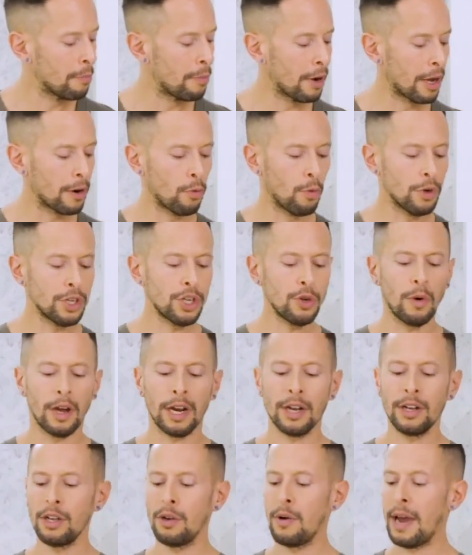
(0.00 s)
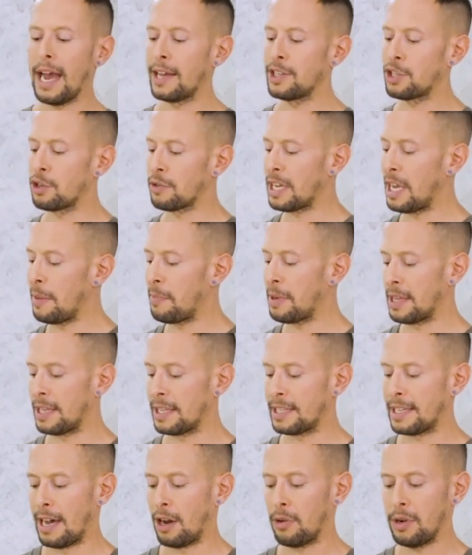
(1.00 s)
But what you wanna do as you're keeping
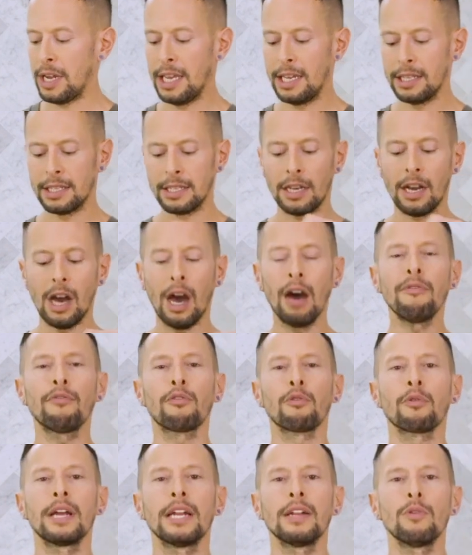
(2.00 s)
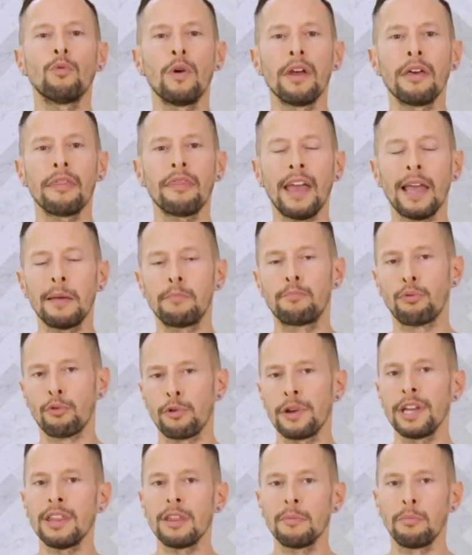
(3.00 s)
this out is cover it with a
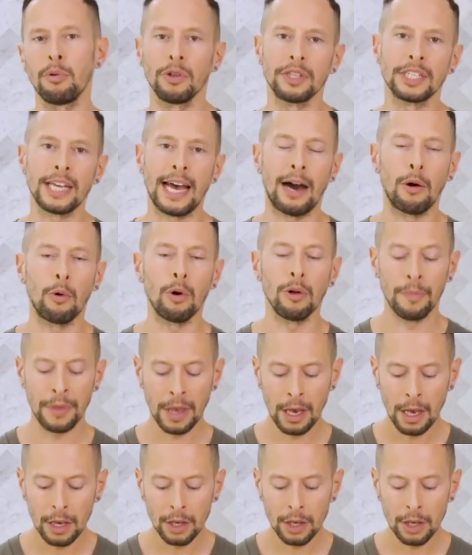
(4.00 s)
breathable towel.